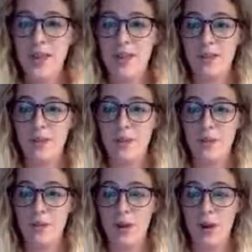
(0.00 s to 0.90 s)
If
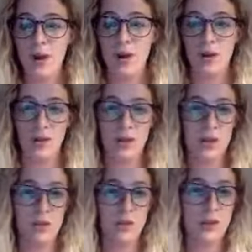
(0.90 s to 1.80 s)
you are
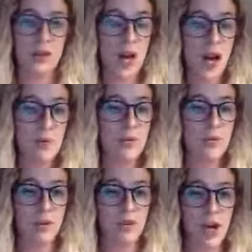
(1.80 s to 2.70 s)
looking for a job,
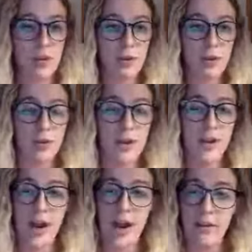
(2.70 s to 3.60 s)
if you're job
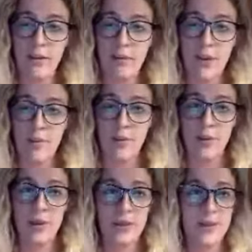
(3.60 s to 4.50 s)
recruiting, hiring
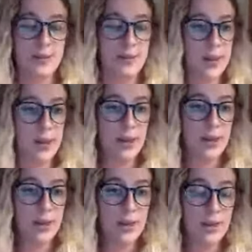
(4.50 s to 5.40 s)
people,
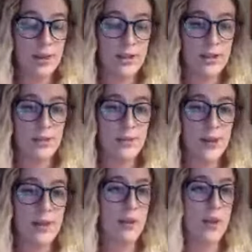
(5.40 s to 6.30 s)
LinkedIn is a
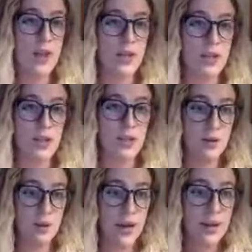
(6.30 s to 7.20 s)
big location to
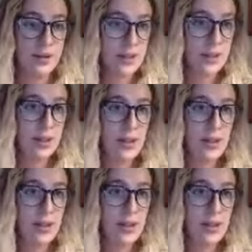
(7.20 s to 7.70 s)
do that.